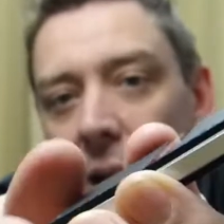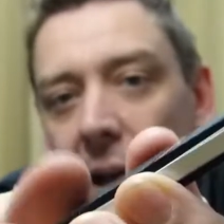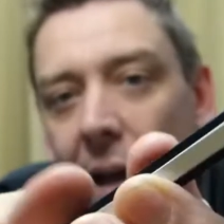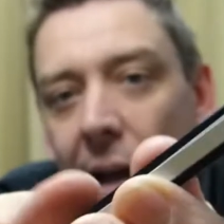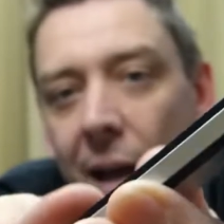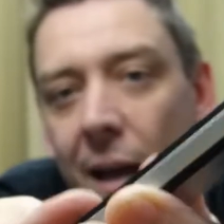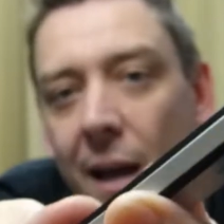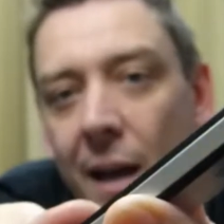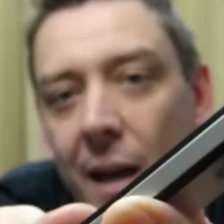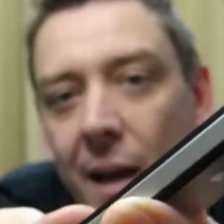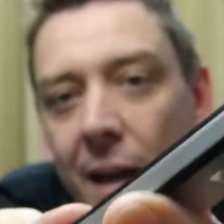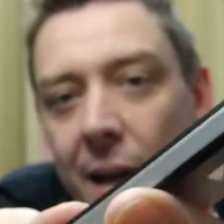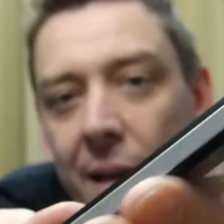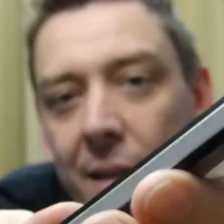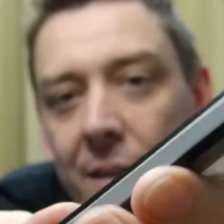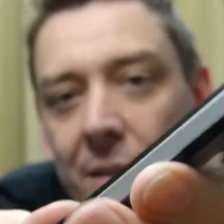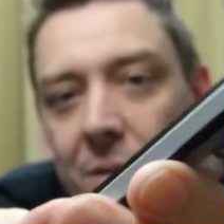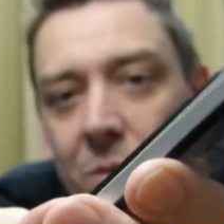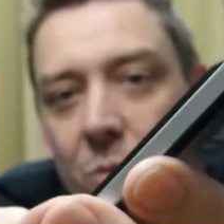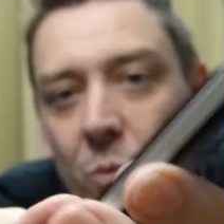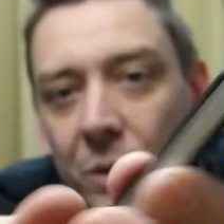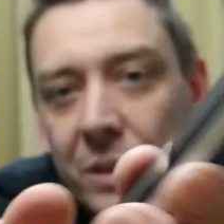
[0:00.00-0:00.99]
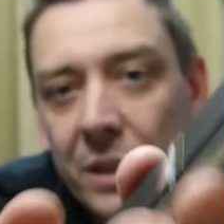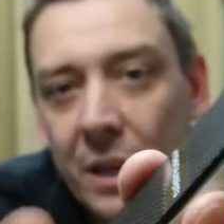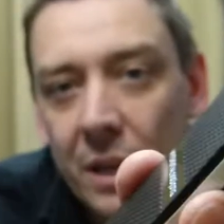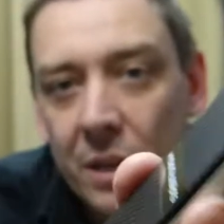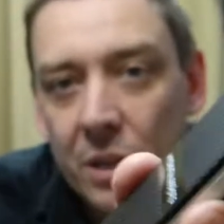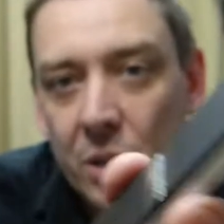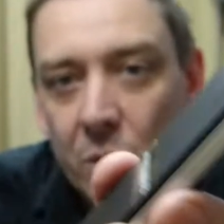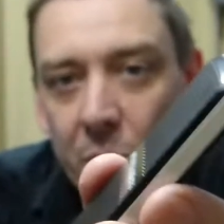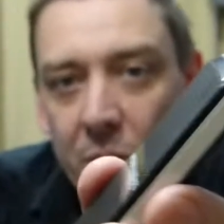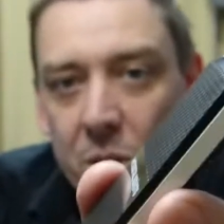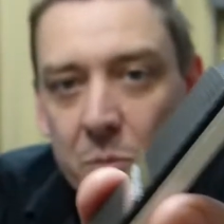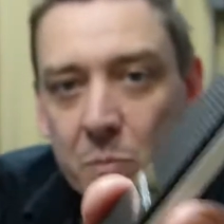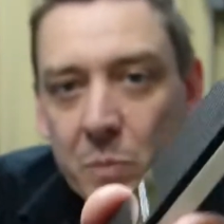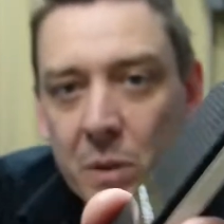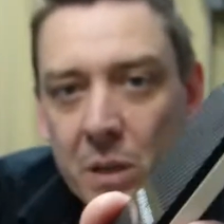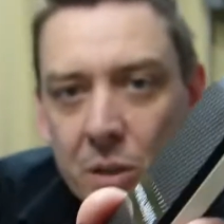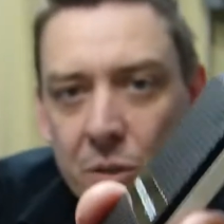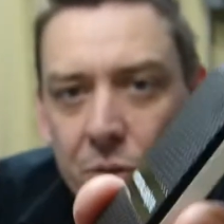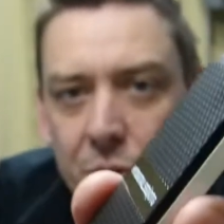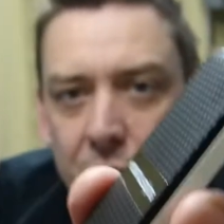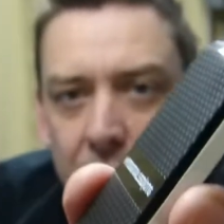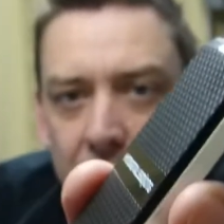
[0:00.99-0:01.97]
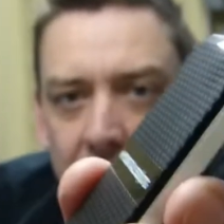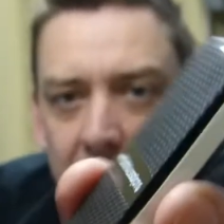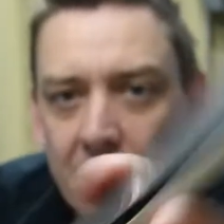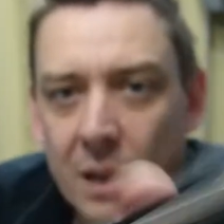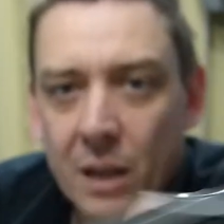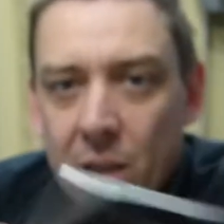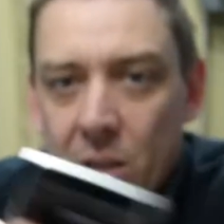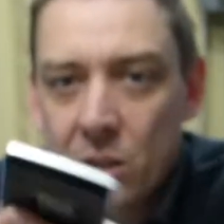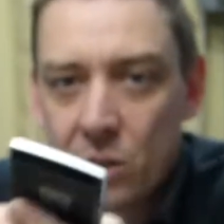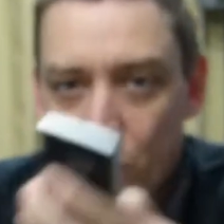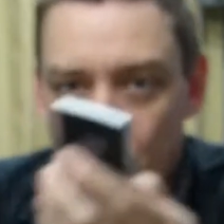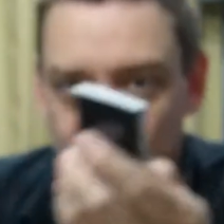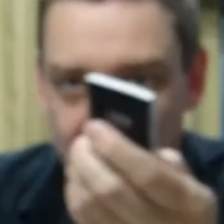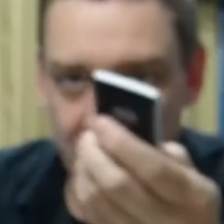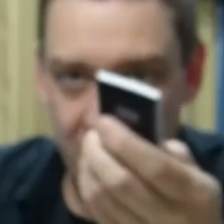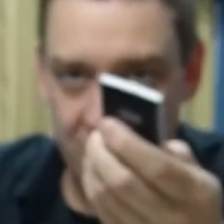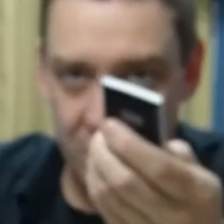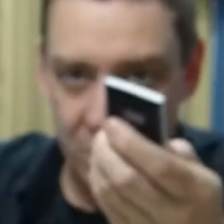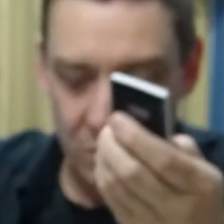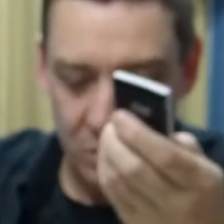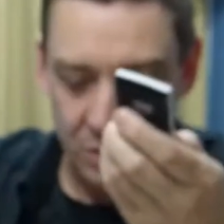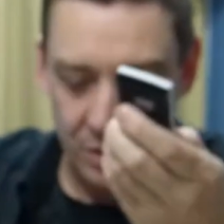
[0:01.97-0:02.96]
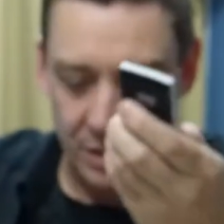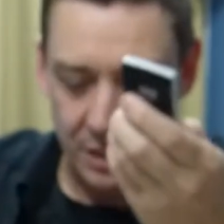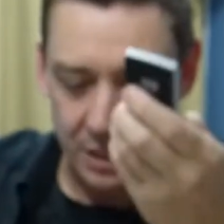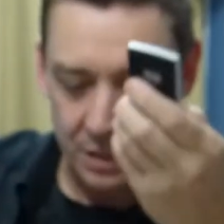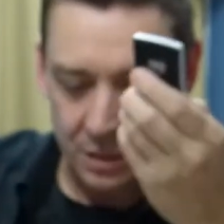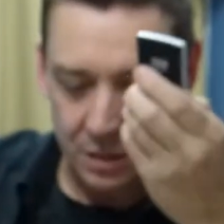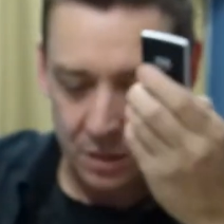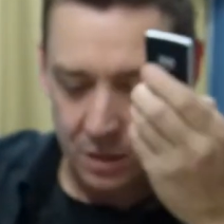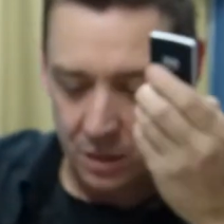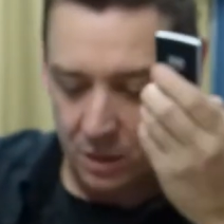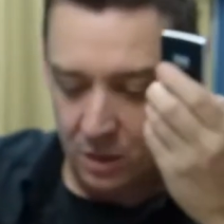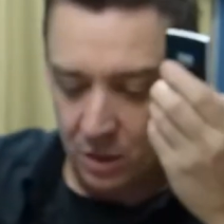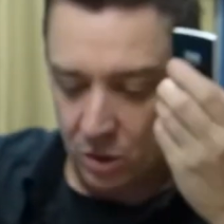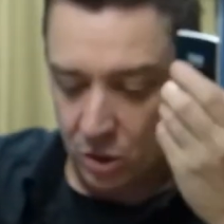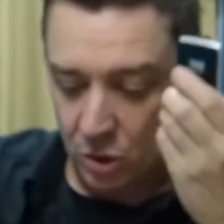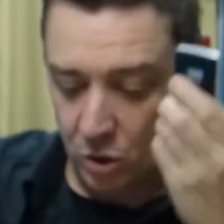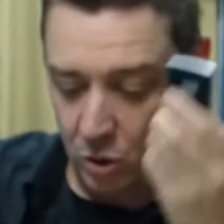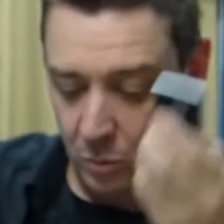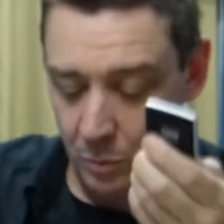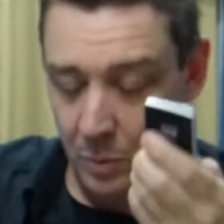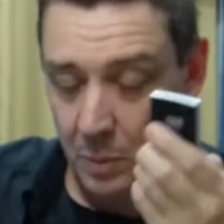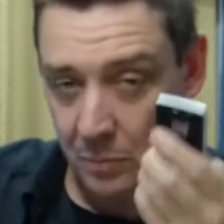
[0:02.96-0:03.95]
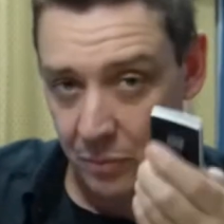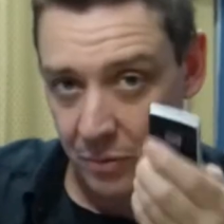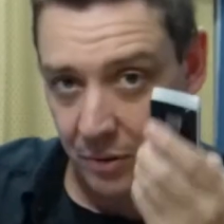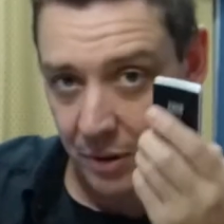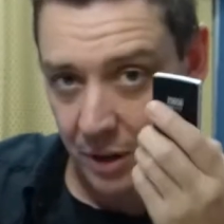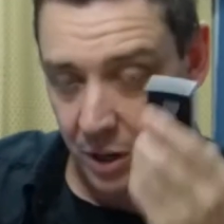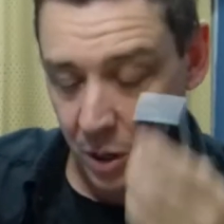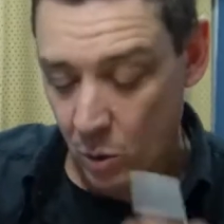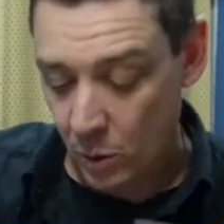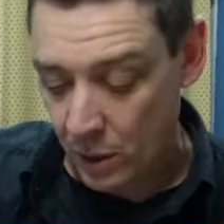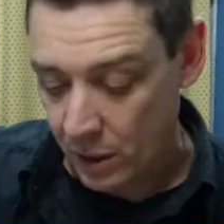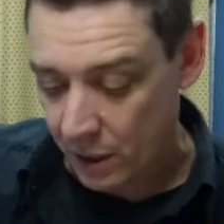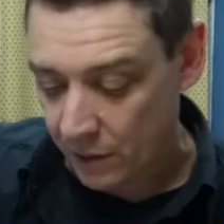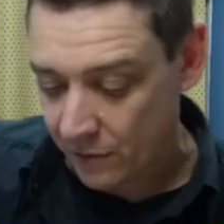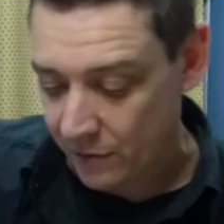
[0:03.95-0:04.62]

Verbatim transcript: and with that USB 3 interface on it, should be pretty quick.